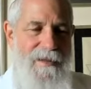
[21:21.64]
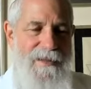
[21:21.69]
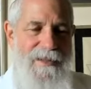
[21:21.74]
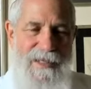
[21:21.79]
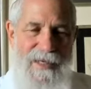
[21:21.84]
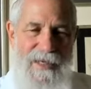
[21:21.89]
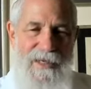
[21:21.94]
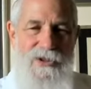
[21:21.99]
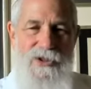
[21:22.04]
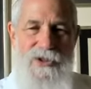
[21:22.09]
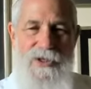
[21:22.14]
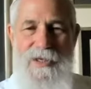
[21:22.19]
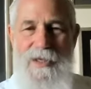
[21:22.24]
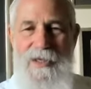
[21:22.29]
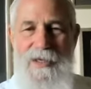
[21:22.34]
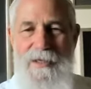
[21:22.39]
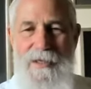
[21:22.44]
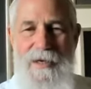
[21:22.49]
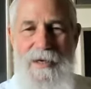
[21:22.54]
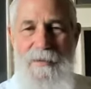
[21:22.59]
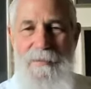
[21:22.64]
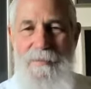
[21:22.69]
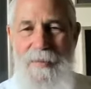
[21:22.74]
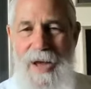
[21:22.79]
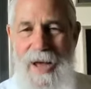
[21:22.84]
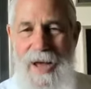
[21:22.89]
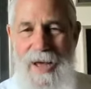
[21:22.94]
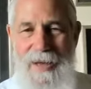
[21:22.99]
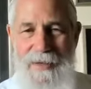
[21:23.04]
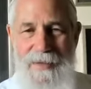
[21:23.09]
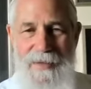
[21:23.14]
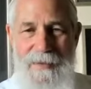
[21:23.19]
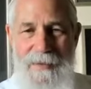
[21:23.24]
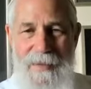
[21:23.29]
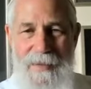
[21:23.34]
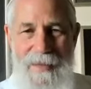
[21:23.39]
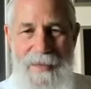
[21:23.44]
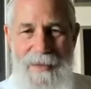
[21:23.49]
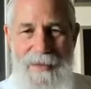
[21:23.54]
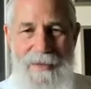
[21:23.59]
teaching in Chabad,
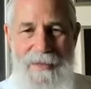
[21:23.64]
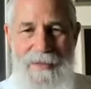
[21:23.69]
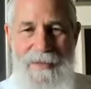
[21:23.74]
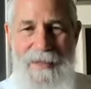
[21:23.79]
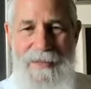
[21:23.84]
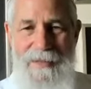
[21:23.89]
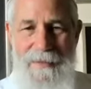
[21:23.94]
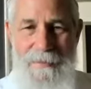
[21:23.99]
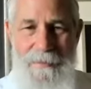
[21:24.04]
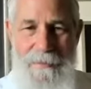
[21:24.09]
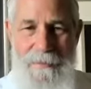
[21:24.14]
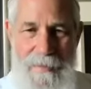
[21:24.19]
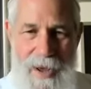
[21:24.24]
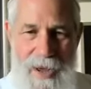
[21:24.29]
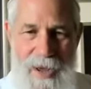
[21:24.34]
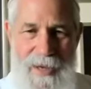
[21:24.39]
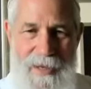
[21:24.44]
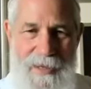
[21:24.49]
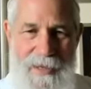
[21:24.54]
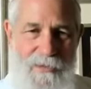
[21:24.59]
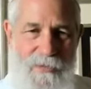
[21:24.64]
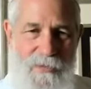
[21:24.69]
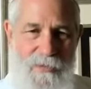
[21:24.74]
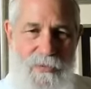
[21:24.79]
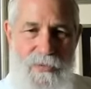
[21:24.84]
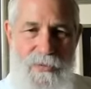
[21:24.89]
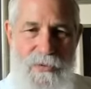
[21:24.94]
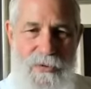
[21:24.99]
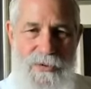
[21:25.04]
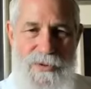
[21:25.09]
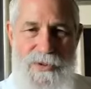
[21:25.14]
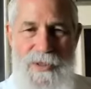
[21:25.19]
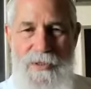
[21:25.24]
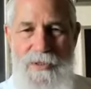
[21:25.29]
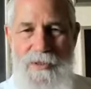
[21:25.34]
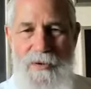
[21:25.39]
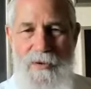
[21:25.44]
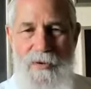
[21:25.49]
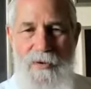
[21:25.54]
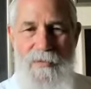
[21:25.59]
that the mind rules
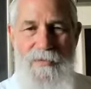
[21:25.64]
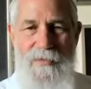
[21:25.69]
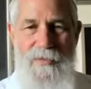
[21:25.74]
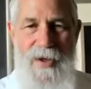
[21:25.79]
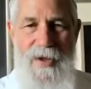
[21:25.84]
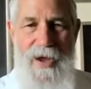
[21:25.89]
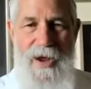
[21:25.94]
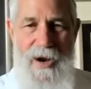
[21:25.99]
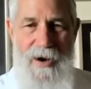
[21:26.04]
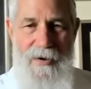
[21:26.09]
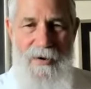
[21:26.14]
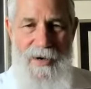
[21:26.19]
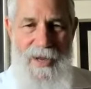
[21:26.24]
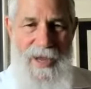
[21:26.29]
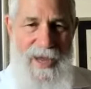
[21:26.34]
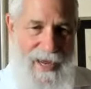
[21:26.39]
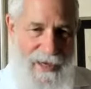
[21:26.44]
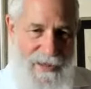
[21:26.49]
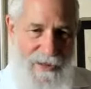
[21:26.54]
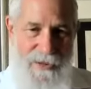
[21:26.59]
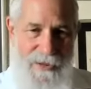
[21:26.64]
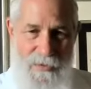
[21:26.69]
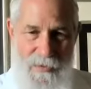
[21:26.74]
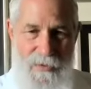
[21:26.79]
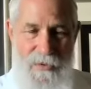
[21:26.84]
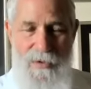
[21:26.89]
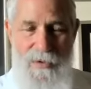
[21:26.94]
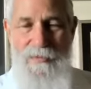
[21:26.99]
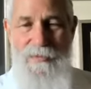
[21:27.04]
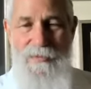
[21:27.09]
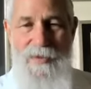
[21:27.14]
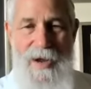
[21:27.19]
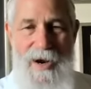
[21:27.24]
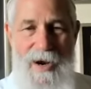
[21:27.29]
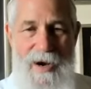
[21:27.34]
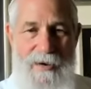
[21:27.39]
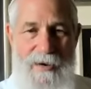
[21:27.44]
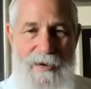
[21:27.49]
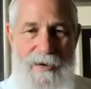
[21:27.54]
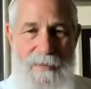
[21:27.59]
over the heart, has to rule over the
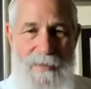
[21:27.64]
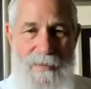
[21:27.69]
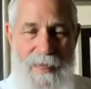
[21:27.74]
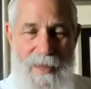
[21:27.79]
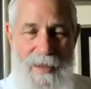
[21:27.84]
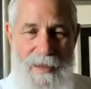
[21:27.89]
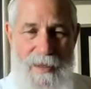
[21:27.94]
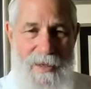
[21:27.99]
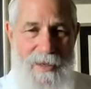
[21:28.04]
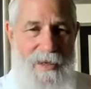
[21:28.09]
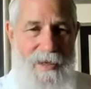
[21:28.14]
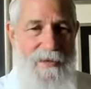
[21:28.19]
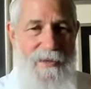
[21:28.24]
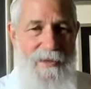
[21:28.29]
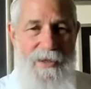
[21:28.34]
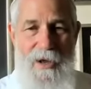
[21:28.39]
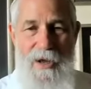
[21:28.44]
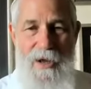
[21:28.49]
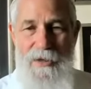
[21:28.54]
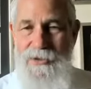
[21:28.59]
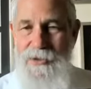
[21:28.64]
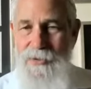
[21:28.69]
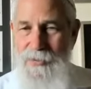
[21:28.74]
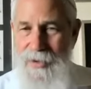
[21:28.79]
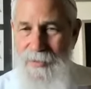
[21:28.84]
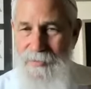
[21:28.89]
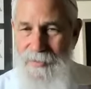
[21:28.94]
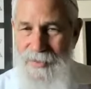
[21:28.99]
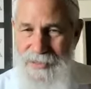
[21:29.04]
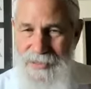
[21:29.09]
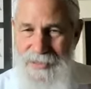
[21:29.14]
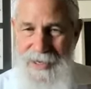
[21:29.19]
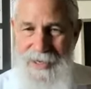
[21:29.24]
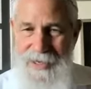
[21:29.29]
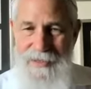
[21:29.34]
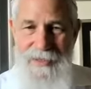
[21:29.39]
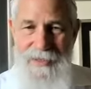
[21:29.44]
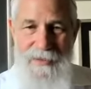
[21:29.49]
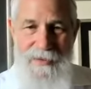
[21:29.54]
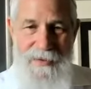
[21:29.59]
heart, the Alter Rebbe
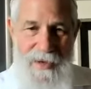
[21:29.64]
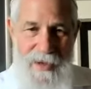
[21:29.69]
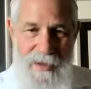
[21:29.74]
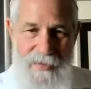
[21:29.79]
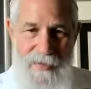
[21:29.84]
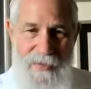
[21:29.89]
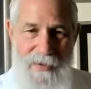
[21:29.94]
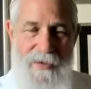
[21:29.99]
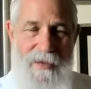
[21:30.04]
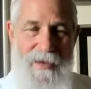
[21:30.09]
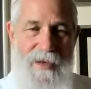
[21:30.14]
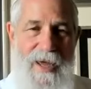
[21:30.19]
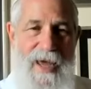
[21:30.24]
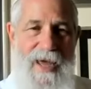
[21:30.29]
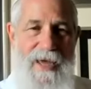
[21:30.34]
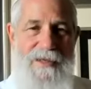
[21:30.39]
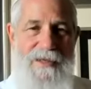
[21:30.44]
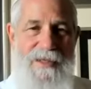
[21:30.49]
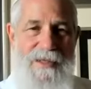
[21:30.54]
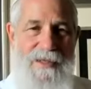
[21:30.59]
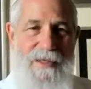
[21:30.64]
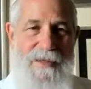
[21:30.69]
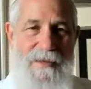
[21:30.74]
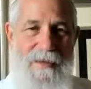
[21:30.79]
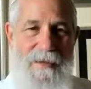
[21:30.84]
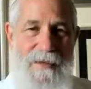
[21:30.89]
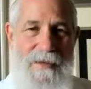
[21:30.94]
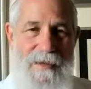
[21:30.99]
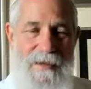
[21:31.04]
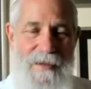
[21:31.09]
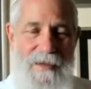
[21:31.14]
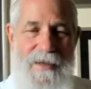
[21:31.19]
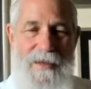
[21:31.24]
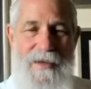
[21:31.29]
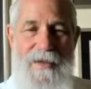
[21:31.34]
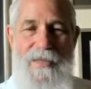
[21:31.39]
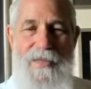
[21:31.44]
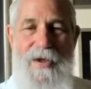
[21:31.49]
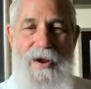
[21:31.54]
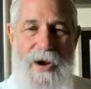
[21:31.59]
said, nonetheless,
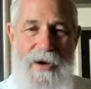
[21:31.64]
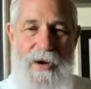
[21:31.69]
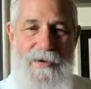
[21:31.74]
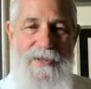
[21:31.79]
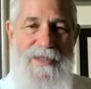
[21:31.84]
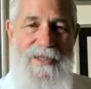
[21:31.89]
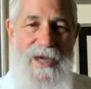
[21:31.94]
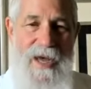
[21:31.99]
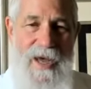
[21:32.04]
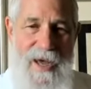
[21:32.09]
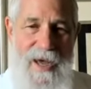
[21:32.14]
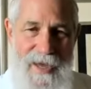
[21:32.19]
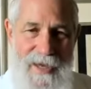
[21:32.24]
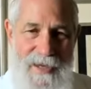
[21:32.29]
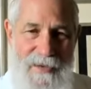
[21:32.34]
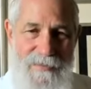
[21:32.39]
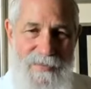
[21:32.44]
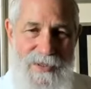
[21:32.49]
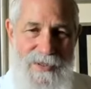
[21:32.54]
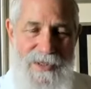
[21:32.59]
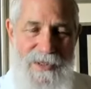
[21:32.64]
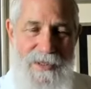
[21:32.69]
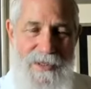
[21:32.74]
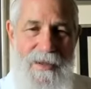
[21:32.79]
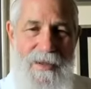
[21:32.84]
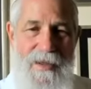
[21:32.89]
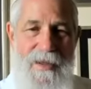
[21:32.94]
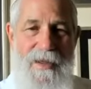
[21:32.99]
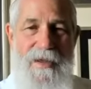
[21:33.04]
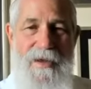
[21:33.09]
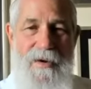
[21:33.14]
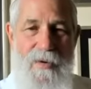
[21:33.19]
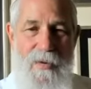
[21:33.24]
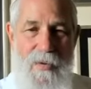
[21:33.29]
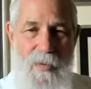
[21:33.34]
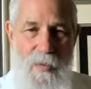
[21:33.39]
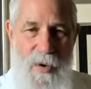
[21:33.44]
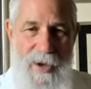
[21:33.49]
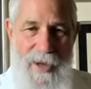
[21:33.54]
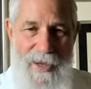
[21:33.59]
there are times
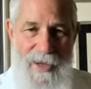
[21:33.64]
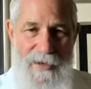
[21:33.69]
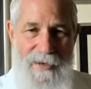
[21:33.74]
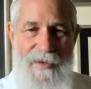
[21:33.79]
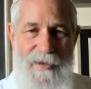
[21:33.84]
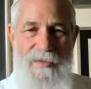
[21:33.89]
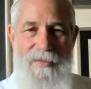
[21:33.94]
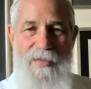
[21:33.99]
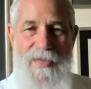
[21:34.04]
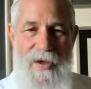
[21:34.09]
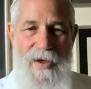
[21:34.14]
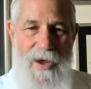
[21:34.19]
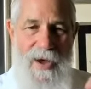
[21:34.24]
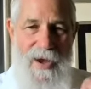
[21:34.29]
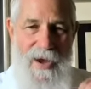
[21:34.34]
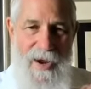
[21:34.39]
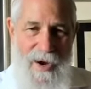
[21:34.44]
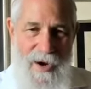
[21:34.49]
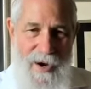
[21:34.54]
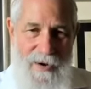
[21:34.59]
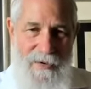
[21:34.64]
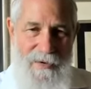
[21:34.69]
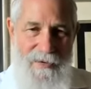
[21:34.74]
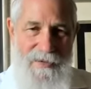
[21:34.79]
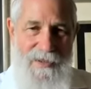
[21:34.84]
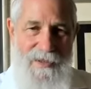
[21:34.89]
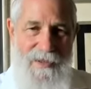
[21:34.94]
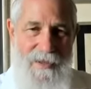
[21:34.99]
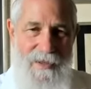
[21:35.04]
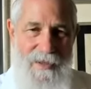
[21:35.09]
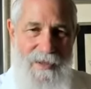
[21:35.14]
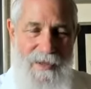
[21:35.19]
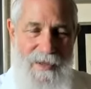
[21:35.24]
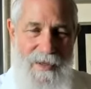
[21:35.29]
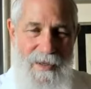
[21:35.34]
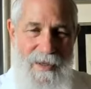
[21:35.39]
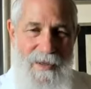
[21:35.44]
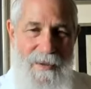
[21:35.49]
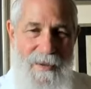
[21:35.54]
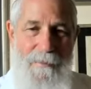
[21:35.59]
when the heart
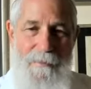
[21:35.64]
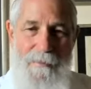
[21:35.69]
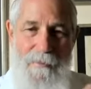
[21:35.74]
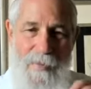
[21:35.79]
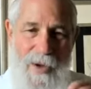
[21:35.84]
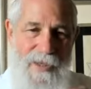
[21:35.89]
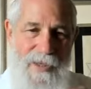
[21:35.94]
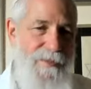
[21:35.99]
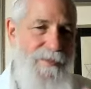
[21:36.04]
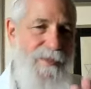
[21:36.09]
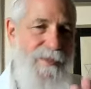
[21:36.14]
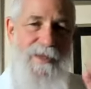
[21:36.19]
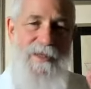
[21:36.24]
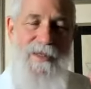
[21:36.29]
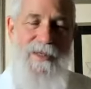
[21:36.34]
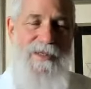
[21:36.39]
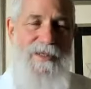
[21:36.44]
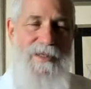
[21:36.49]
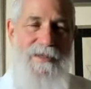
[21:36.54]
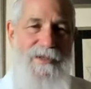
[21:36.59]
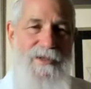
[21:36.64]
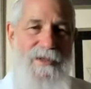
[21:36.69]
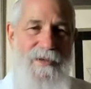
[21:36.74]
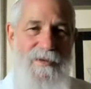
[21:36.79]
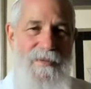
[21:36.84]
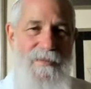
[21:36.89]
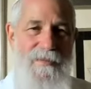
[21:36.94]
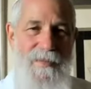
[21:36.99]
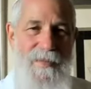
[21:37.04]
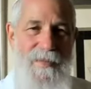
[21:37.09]
must be listened to,